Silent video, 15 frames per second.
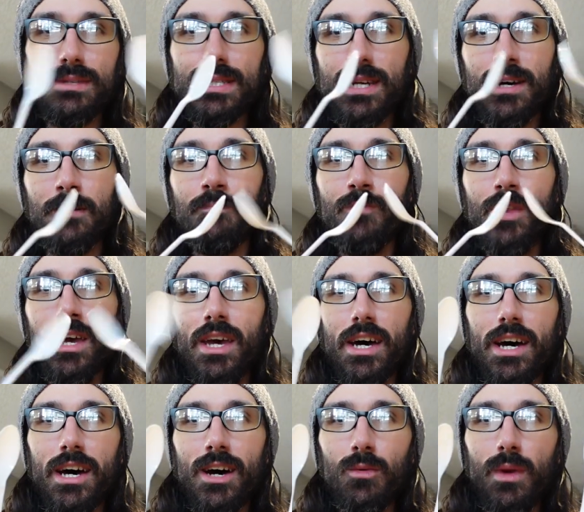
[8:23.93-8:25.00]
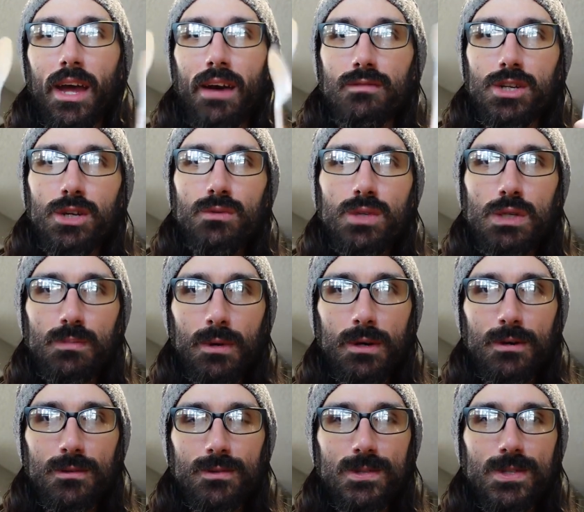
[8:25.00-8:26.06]
So uh, we have two
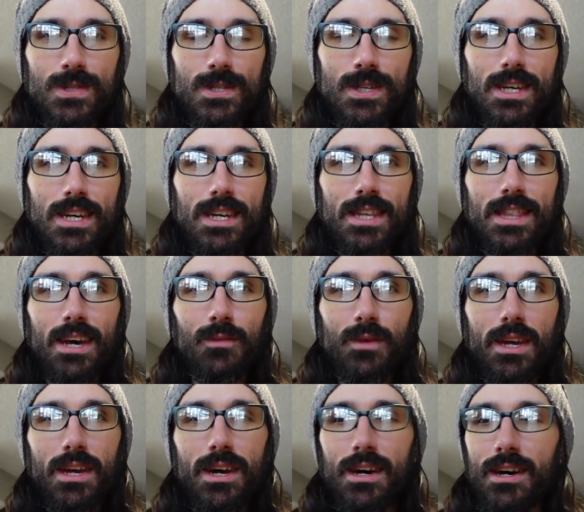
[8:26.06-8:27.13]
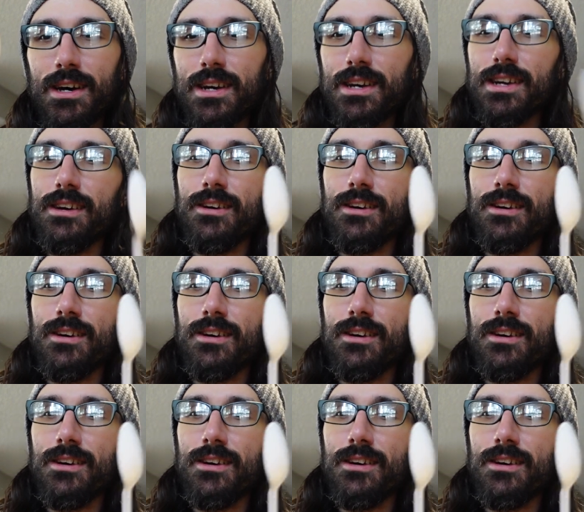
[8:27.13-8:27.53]
spoons that we uh,